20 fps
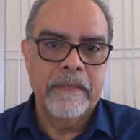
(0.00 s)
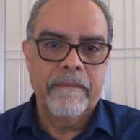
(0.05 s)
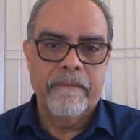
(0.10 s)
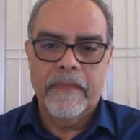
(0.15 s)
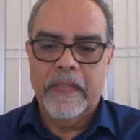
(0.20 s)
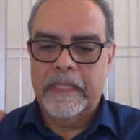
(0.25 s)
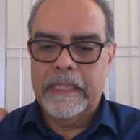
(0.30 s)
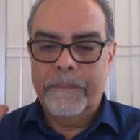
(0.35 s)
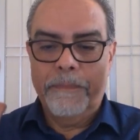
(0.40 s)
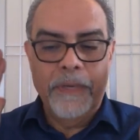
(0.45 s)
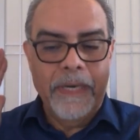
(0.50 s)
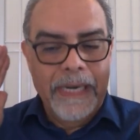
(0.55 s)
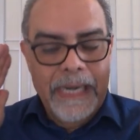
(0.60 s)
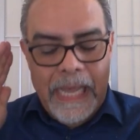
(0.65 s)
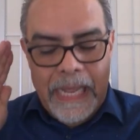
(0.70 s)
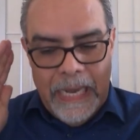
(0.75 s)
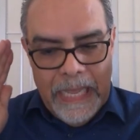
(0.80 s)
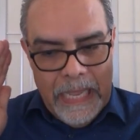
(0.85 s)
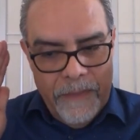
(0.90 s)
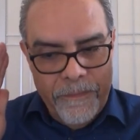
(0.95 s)
They put a
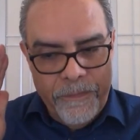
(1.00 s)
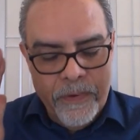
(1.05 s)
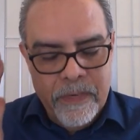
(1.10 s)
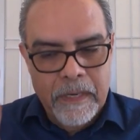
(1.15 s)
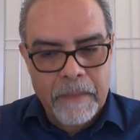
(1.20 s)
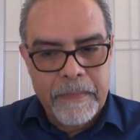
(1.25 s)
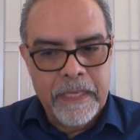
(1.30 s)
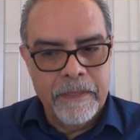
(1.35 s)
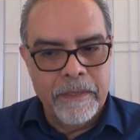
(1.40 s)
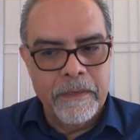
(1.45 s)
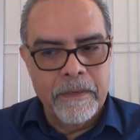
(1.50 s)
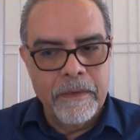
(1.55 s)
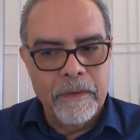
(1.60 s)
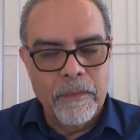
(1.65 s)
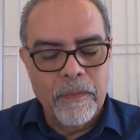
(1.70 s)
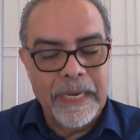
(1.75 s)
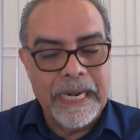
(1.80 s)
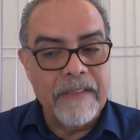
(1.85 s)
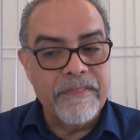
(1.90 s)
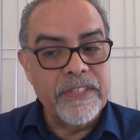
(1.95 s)
lot of effort in the mill.
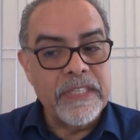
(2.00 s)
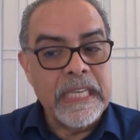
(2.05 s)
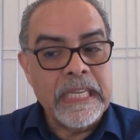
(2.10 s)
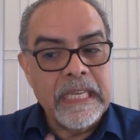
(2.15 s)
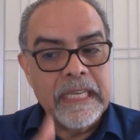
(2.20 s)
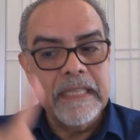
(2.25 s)
What I've seen